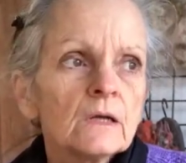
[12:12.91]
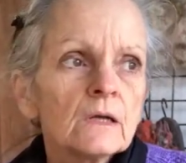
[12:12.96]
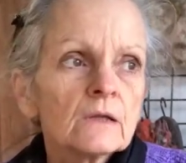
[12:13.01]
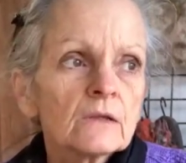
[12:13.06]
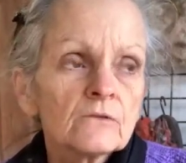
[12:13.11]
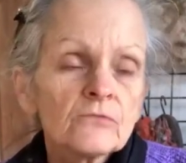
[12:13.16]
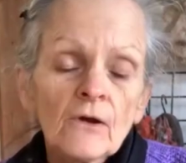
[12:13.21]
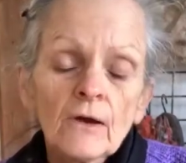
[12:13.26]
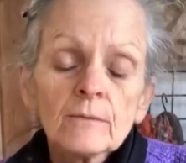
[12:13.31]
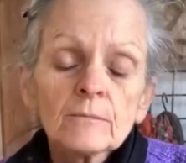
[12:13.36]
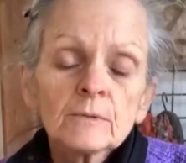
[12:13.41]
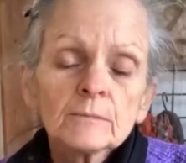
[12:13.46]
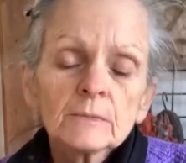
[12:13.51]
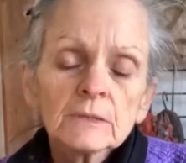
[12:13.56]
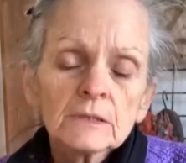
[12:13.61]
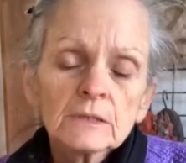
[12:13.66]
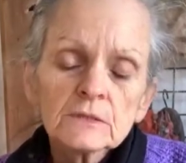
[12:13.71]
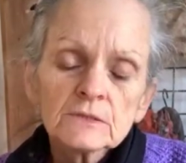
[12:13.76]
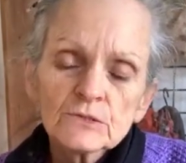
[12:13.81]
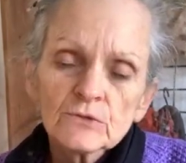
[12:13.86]
the fiber
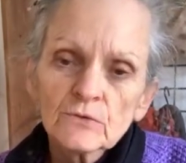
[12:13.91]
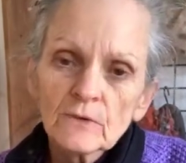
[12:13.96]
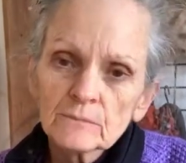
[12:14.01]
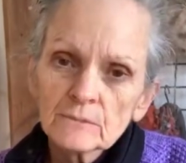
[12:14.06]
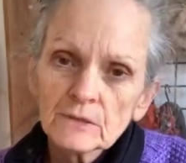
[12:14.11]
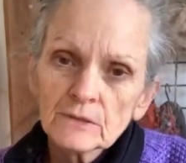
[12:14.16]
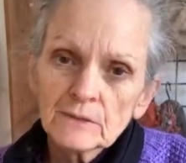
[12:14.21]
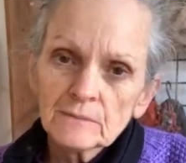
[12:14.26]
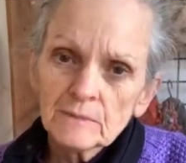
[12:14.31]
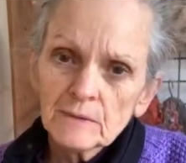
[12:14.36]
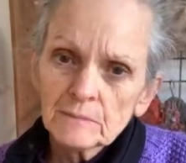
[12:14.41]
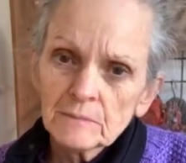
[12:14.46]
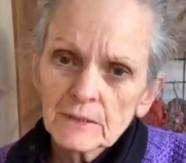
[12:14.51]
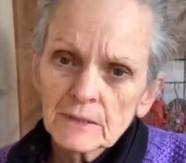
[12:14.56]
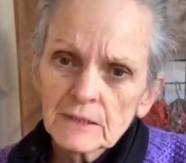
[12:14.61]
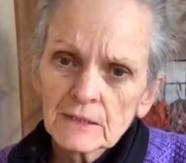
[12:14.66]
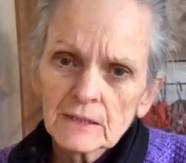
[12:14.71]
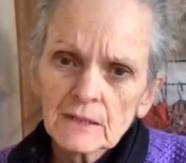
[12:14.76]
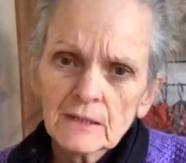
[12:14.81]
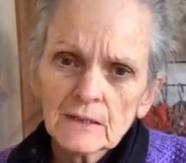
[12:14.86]
mill, so I'm going to be
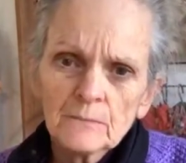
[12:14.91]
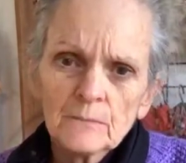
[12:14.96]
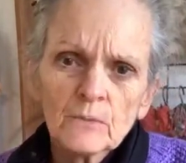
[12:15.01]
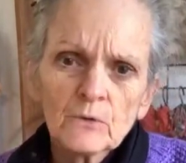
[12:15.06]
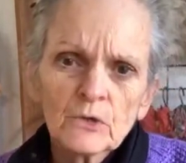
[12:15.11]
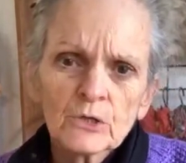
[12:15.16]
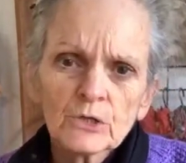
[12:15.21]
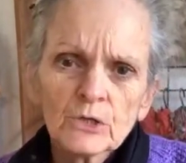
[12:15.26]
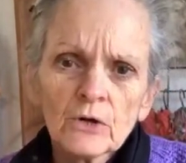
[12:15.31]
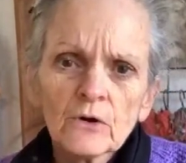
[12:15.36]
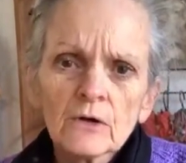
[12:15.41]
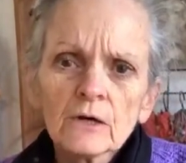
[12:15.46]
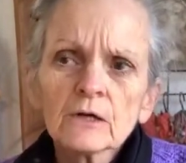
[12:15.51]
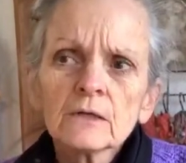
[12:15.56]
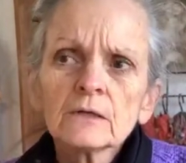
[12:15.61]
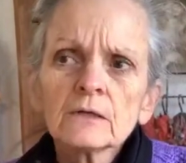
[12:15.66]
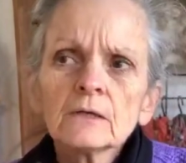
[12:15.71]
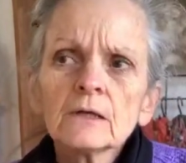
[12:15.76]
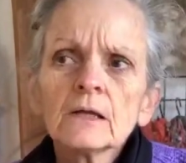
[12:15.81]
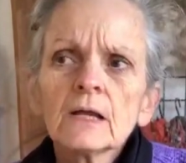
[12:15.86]
picking up more yarn,